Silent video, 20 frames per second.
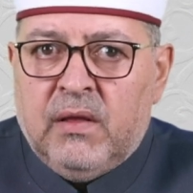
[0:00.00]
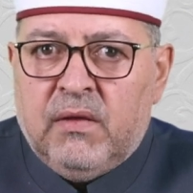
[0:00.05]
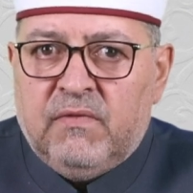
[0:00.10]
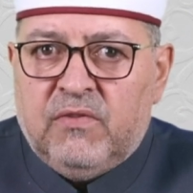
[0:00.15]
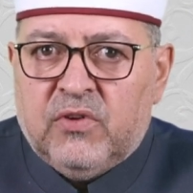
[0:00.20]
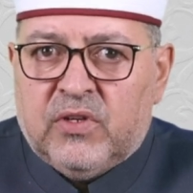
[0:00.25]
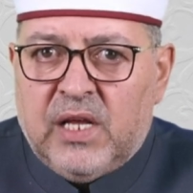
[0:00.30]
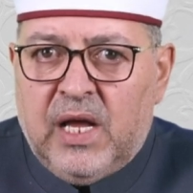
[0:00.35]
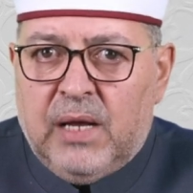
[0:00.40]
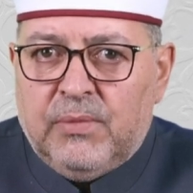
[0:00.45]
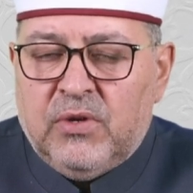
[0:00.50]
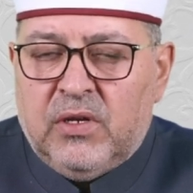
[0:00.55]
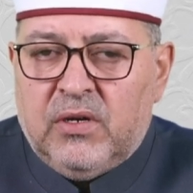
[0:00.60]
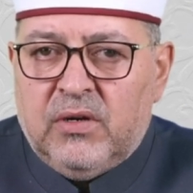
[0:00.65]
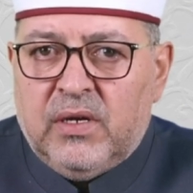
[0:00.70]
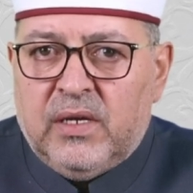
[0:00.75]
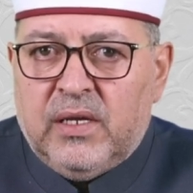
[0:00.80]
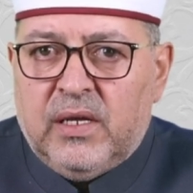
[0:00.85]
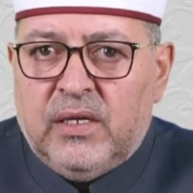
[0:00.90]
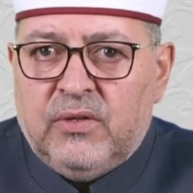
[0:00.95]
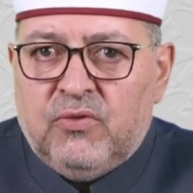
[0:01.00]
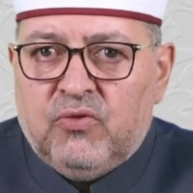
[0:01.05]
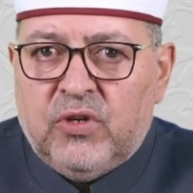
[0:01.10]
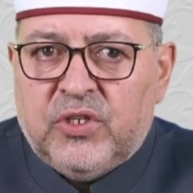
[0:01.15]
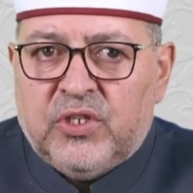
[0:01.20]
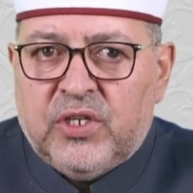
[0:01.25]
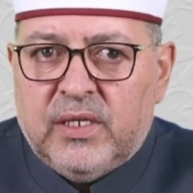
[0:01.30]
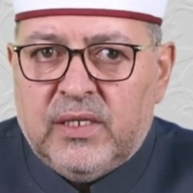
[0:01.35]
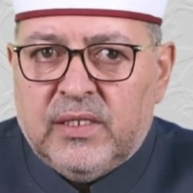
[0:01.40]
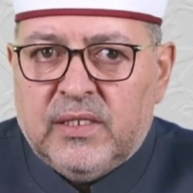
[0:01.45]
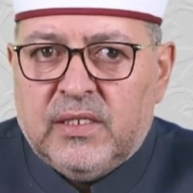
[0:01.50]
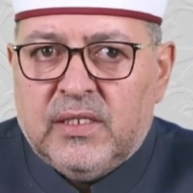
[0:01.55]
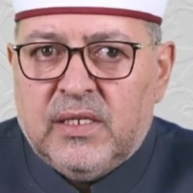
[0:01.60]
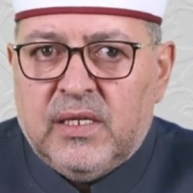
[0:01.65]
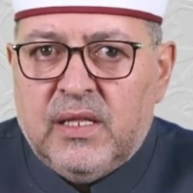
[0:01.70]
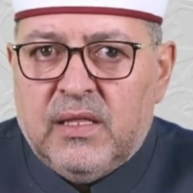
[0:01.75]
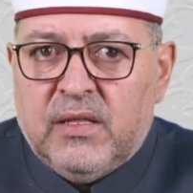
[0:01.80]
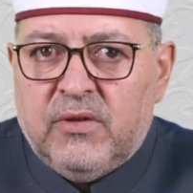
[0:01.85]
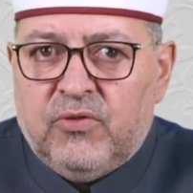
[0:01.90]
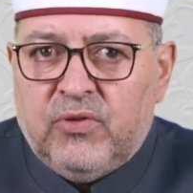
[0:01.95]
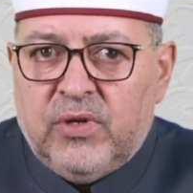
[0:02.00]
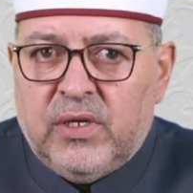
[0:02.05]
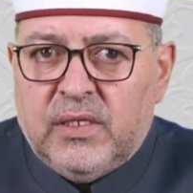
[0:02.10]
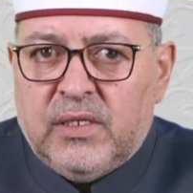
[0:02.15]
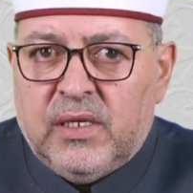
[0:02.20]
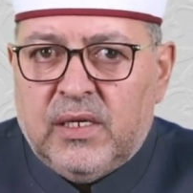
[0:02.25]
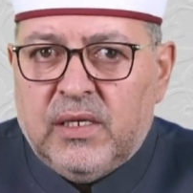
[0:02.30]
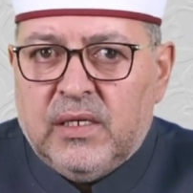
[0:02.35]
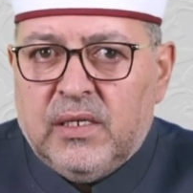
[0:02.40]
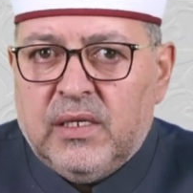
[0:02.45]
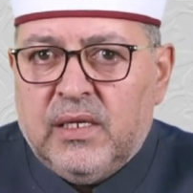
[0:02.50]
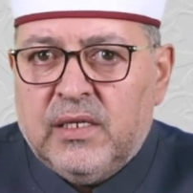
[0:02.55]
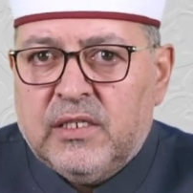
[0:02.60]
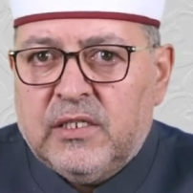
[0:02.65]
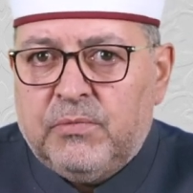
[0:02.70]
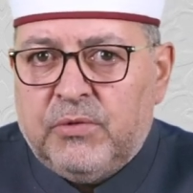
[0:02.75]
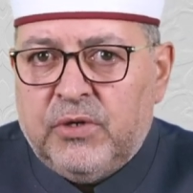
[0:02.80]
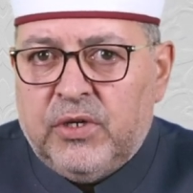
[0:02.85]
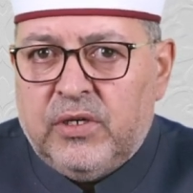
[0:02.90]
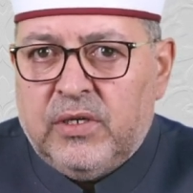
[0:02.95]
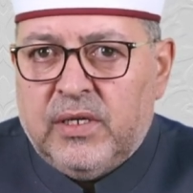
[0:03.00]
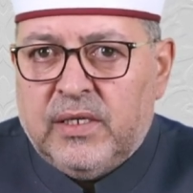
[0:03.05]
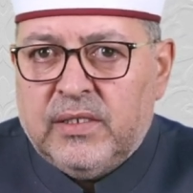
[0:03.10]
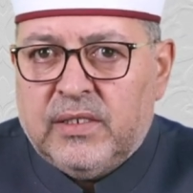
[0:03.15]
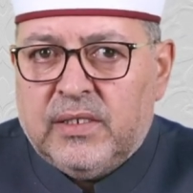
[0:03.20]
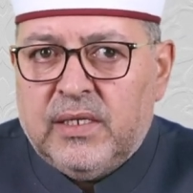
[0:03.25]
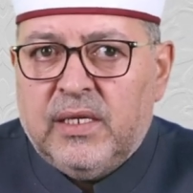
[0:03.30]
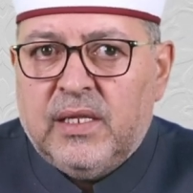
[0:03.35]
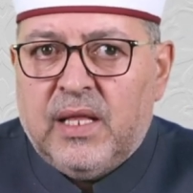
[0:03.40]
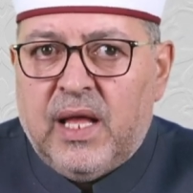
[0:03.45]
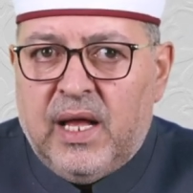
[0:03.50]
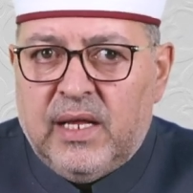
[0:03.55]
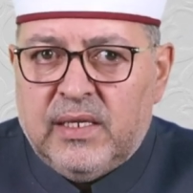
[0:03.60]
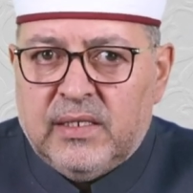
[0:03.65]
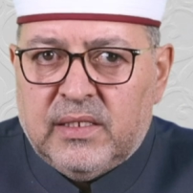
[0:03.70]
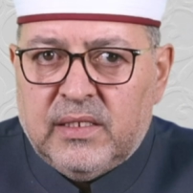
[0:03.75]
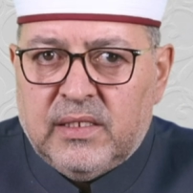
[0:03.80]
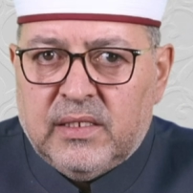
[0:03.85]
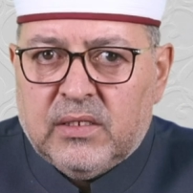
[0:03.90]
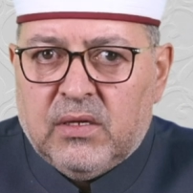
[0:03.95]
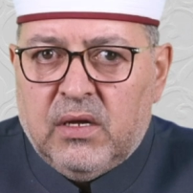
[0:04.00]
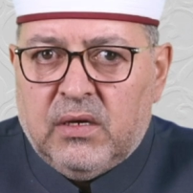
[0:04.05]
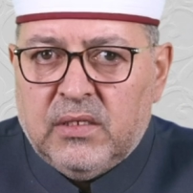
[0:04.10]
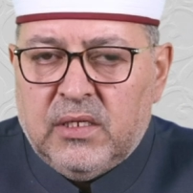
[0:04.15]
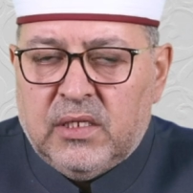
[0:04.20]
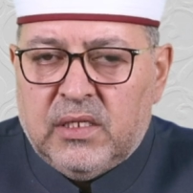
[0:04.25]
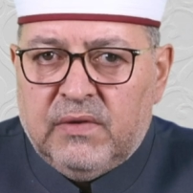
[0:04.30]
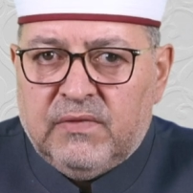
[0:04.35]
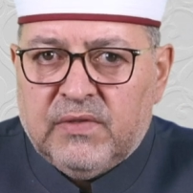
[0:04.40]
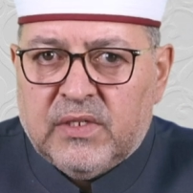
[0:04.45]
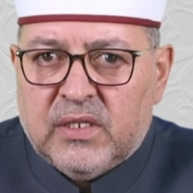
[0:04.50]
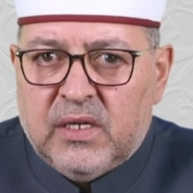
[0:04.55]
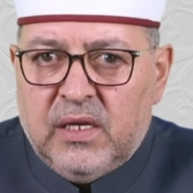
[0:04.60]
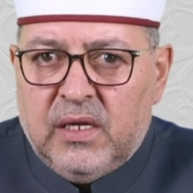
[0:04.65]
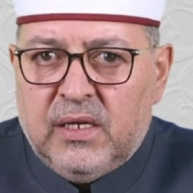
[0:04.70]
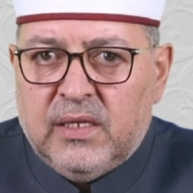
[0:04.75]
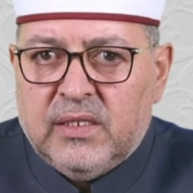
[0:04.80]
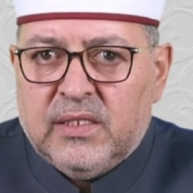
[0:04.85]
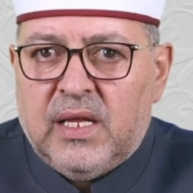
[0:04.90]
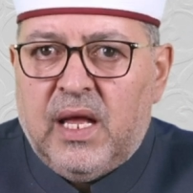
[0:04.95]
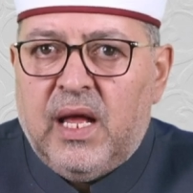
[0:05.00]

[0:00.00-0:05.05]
vocabulary enriches the reading experience, enhances cognitive skills,